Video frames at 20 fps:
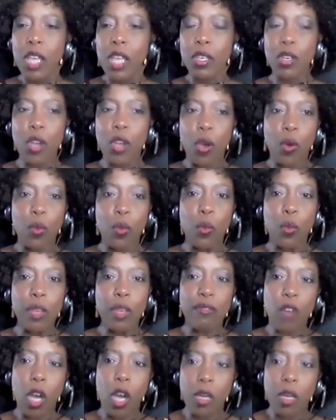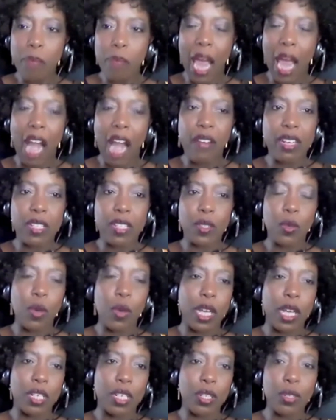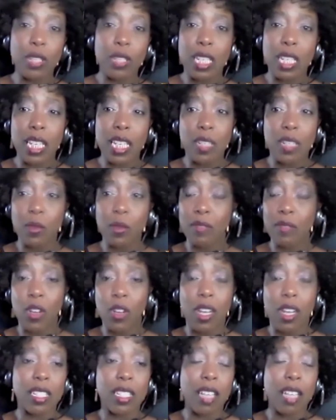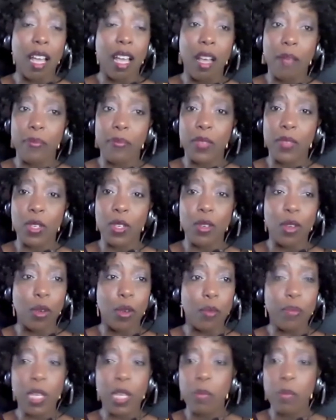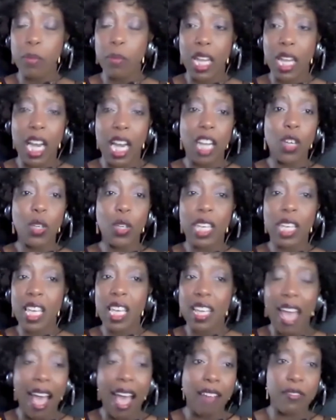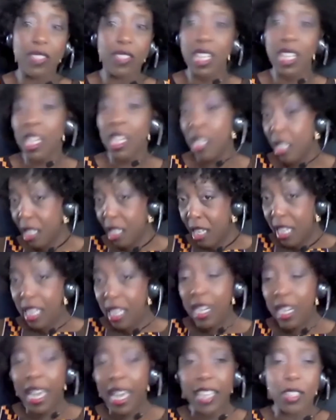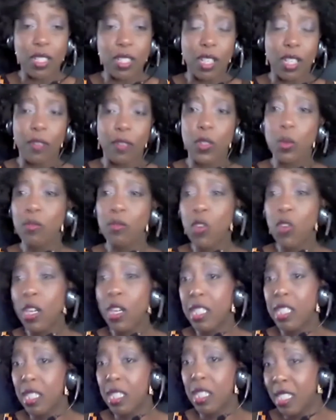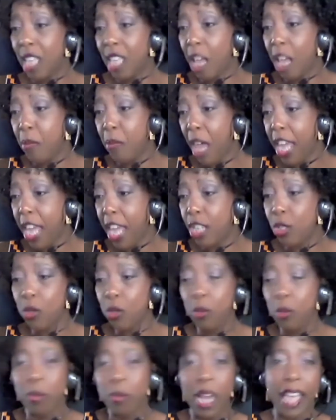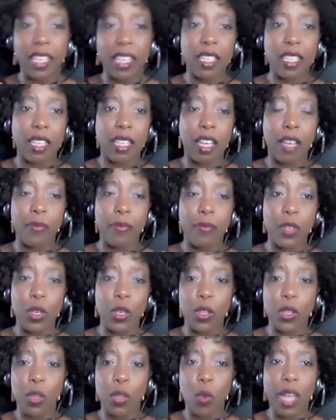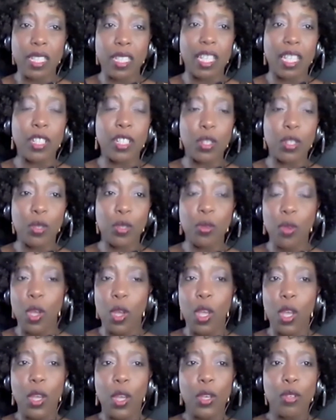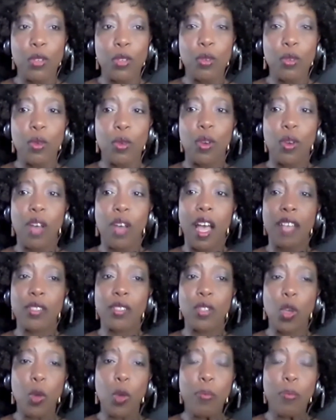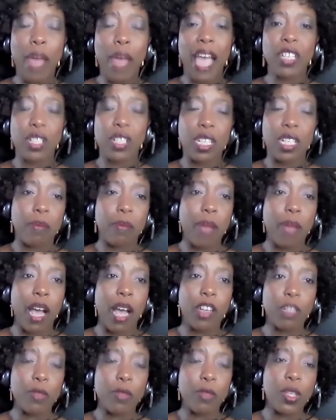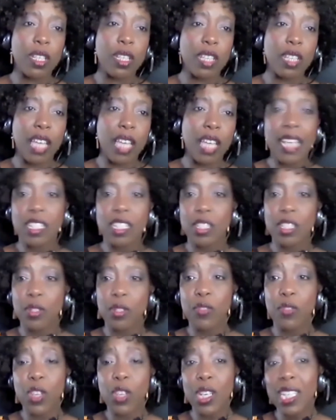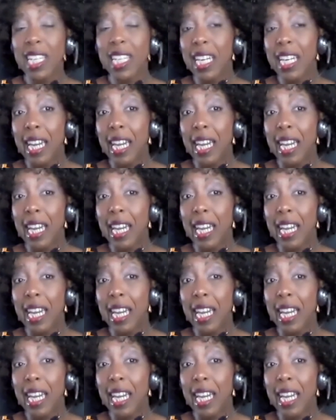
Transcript: you know, we've got parents who are tuned in. We've got, you know, people that are looking after like yourselves. We've got the same age group, like, you know, the ones that you are so passionate about, between the ages of 13